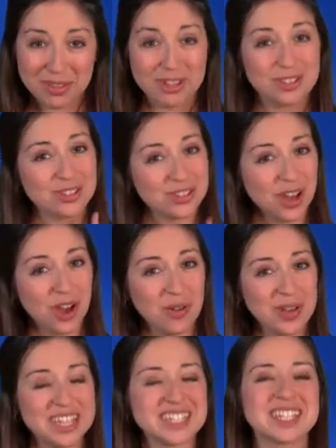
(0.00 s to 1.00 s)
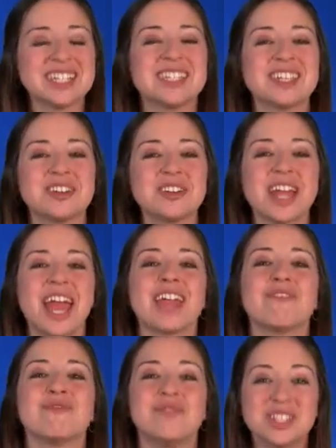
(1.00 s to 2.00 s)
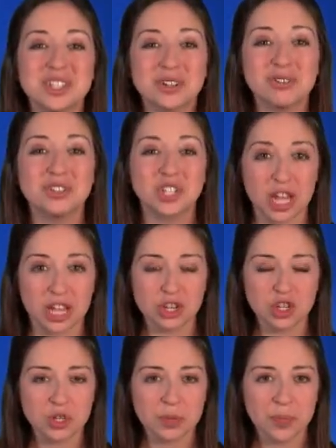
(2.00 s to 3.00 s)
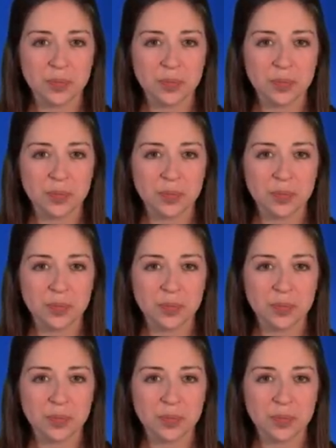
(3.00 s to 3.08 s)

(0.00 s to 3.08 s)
So it's considered a physical change.